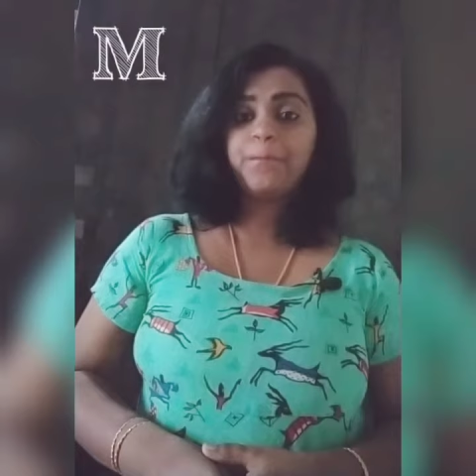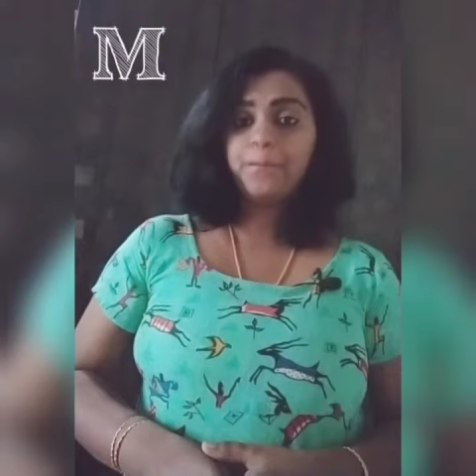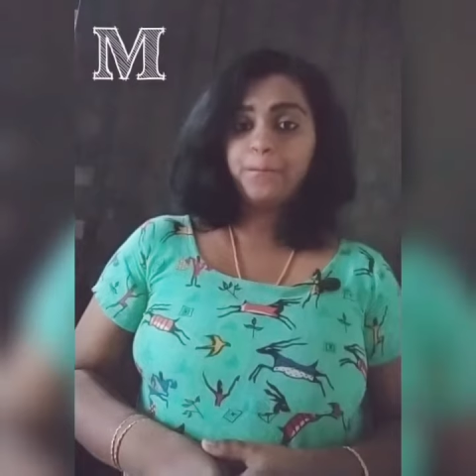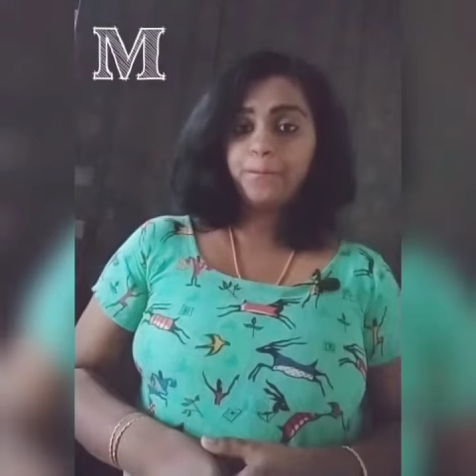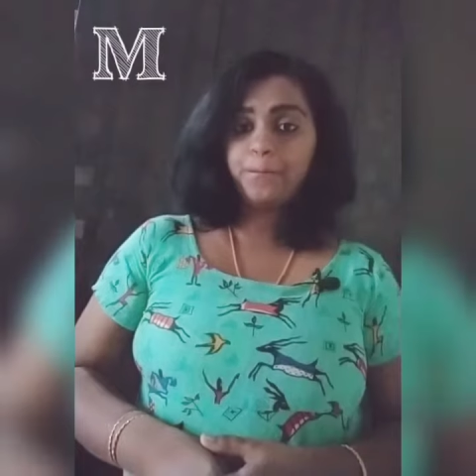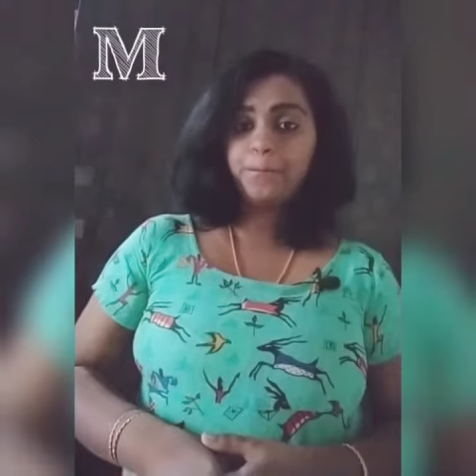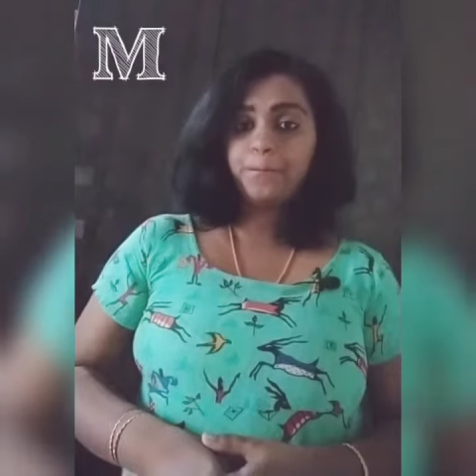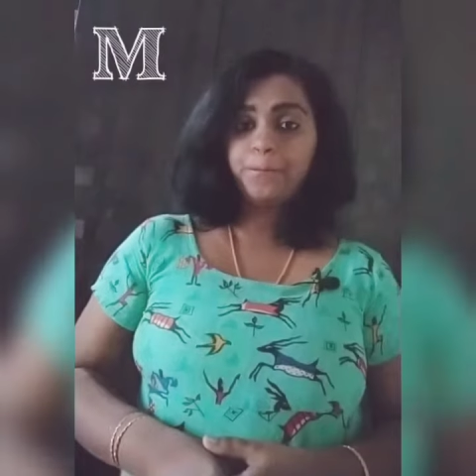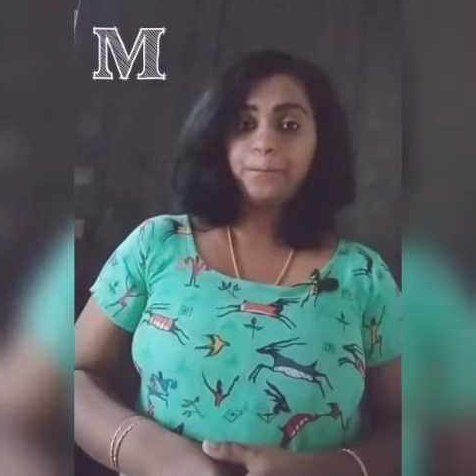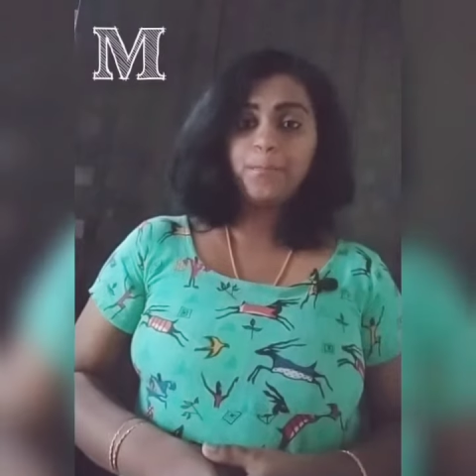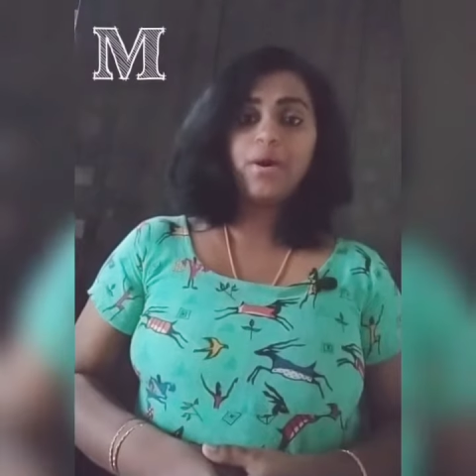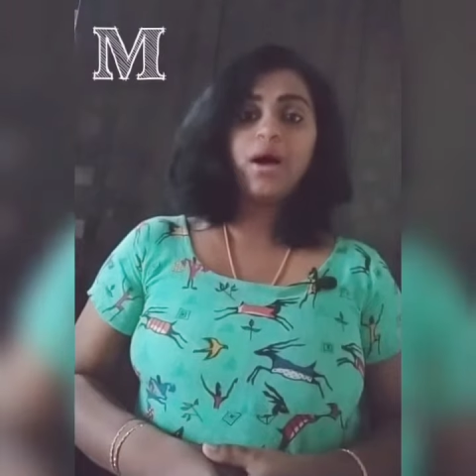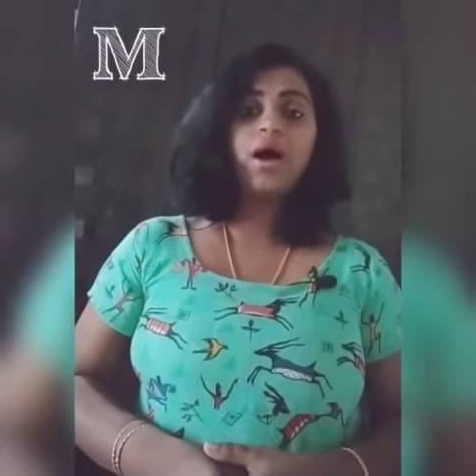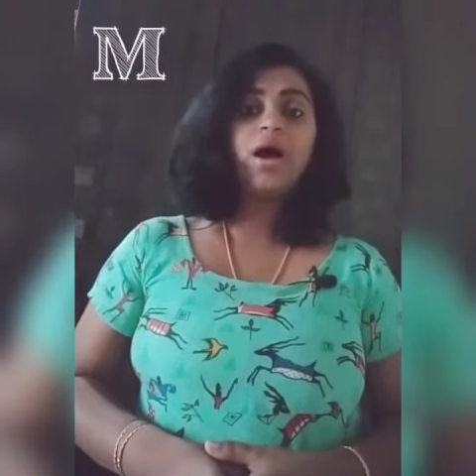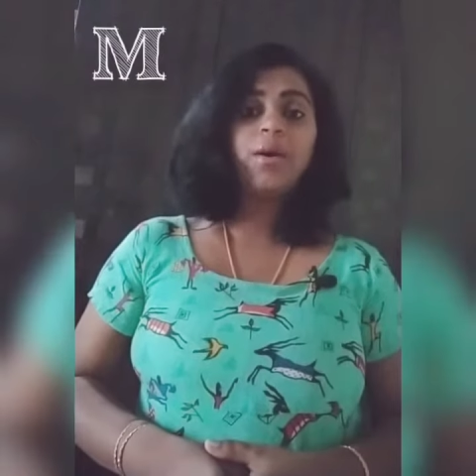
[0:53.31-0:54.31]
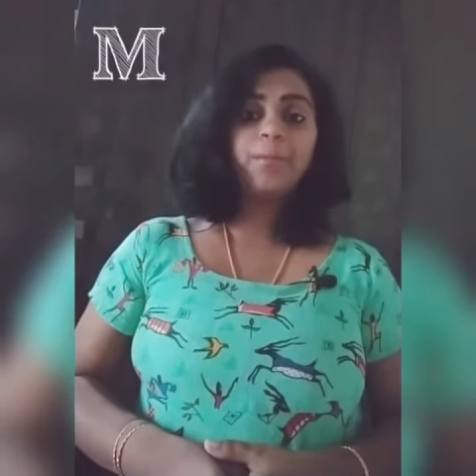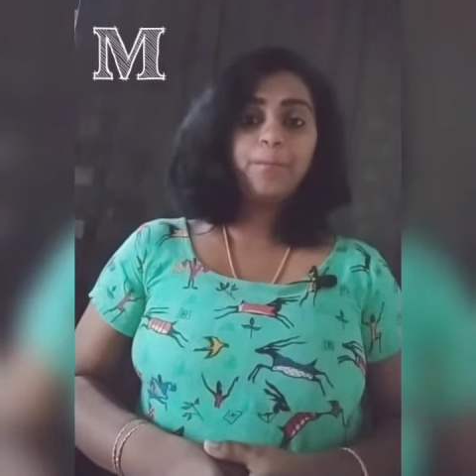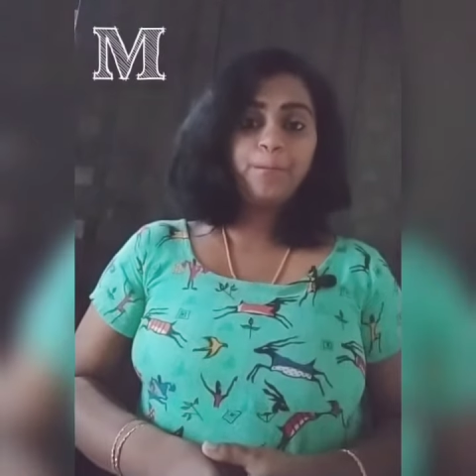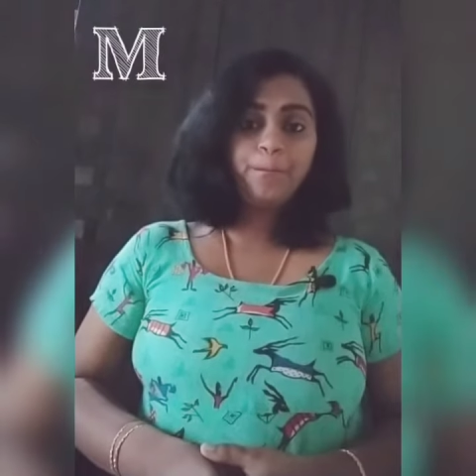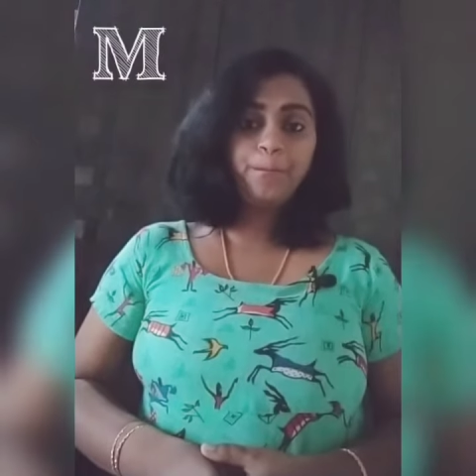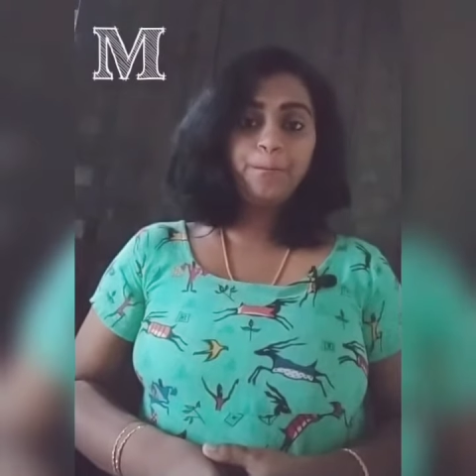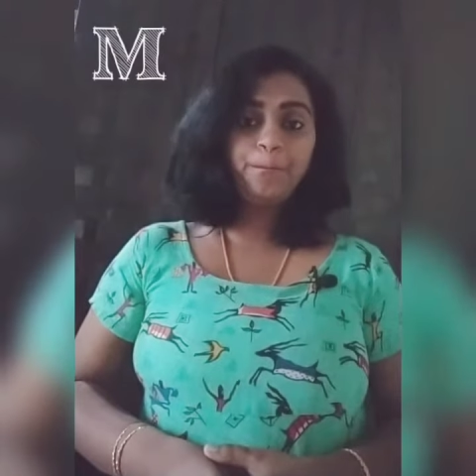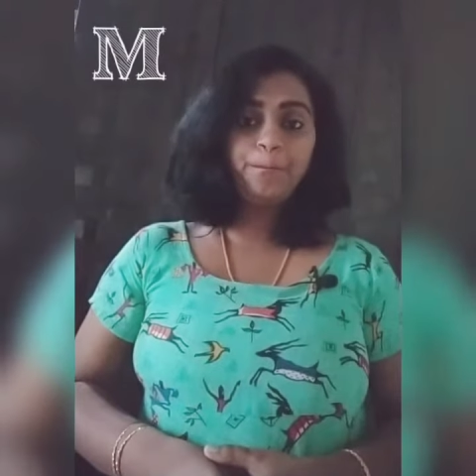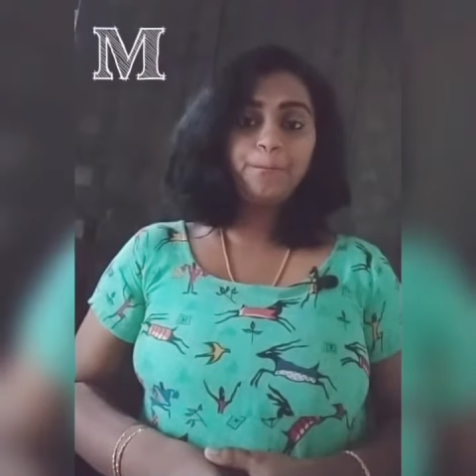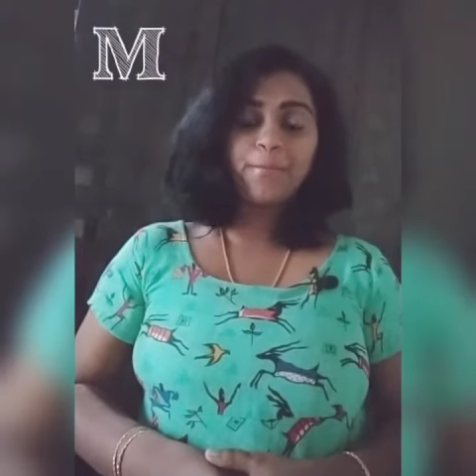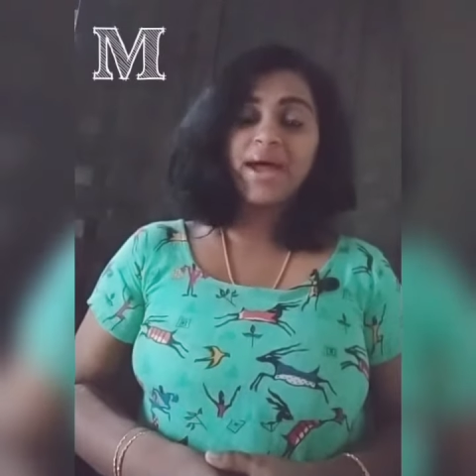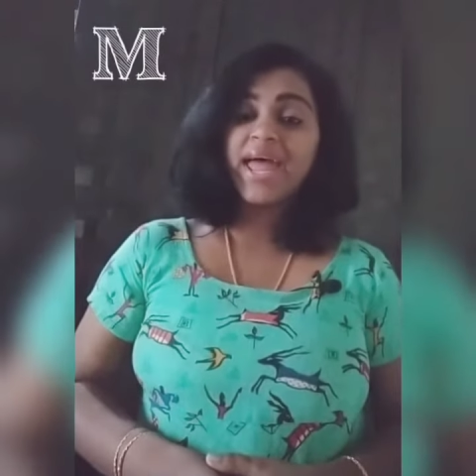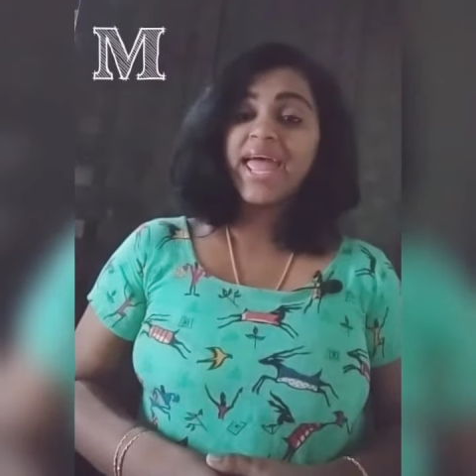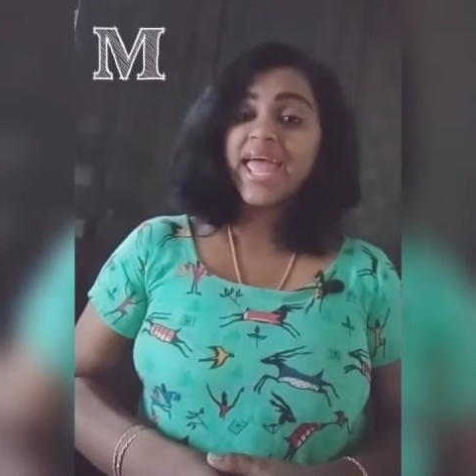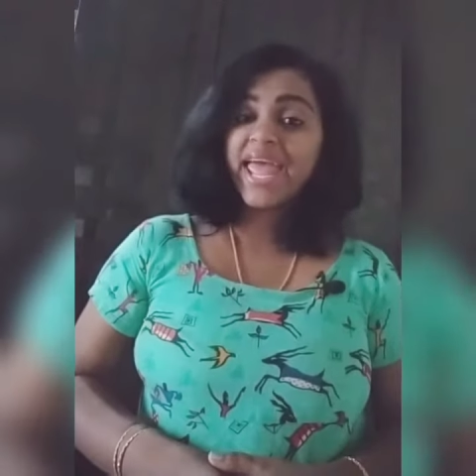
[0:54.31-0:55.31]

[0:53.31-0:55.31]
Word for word: mm, mm.